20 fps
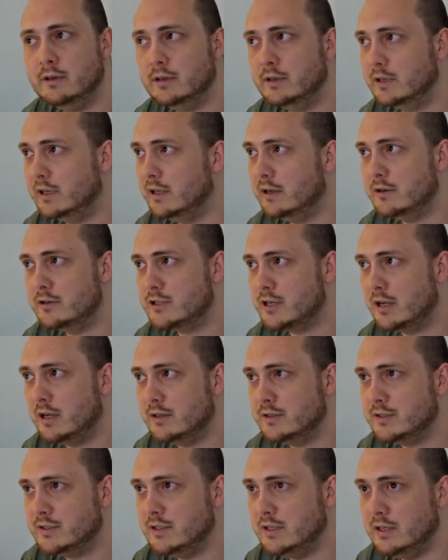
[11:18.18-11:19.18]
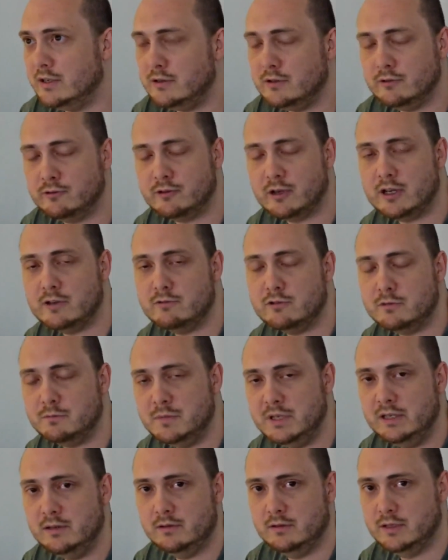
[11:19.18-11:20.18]
get a chance to eat your favorite
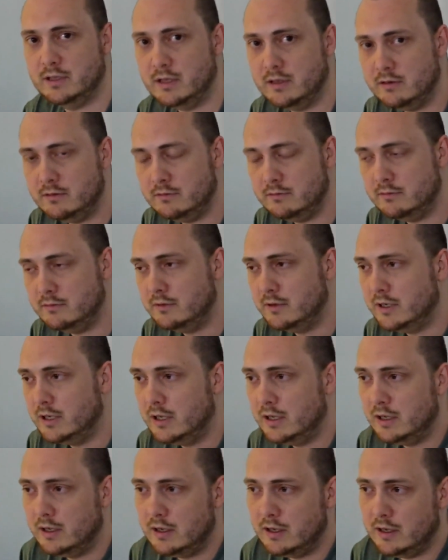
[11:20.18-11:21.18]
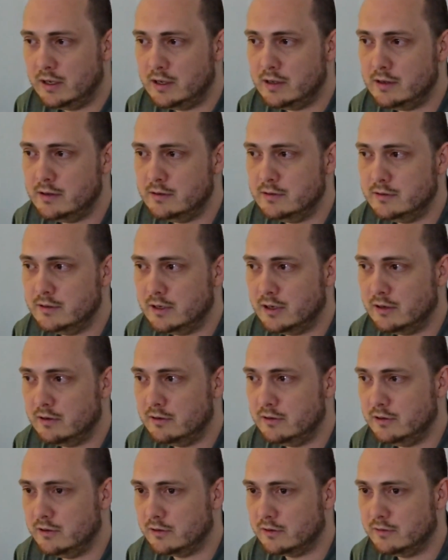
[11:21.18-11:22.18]
meal again, and
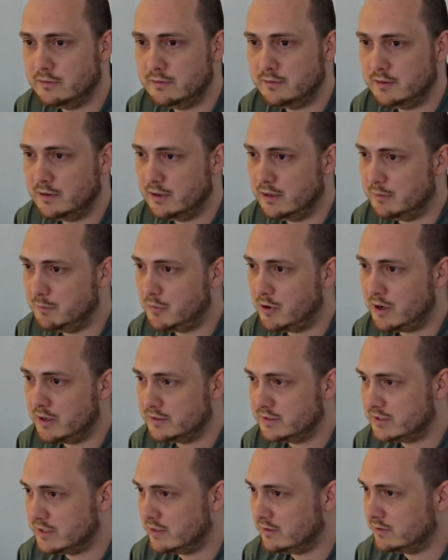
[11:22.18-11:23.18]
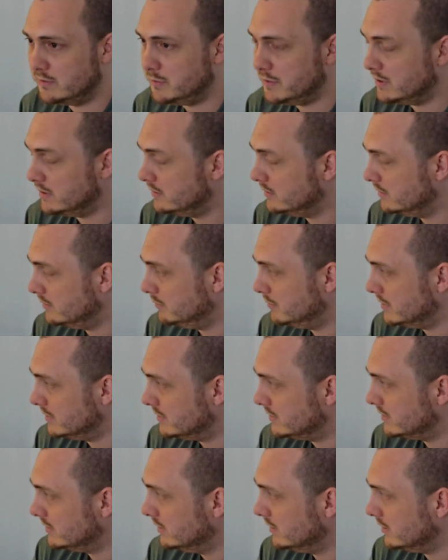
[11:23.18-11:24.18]
it might sound a bit
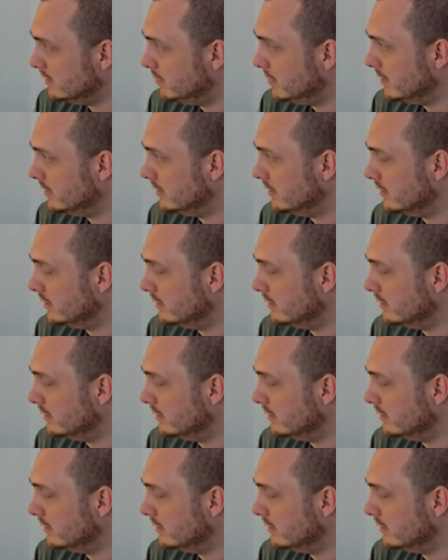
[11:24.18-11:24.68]
silly, but